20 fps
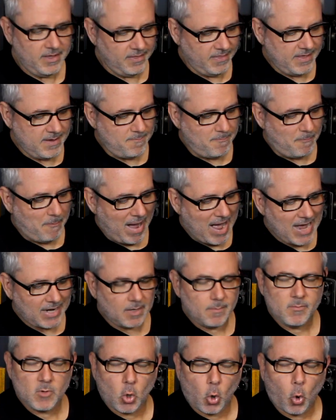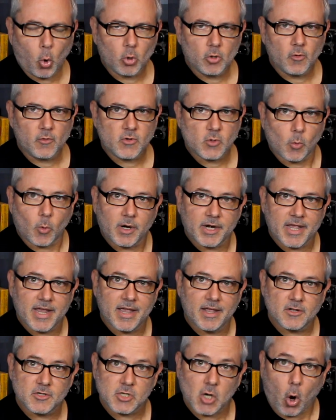the bottom quarter 20
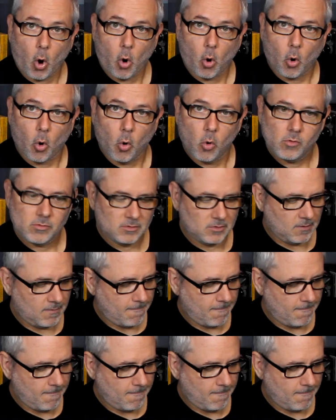inch hole,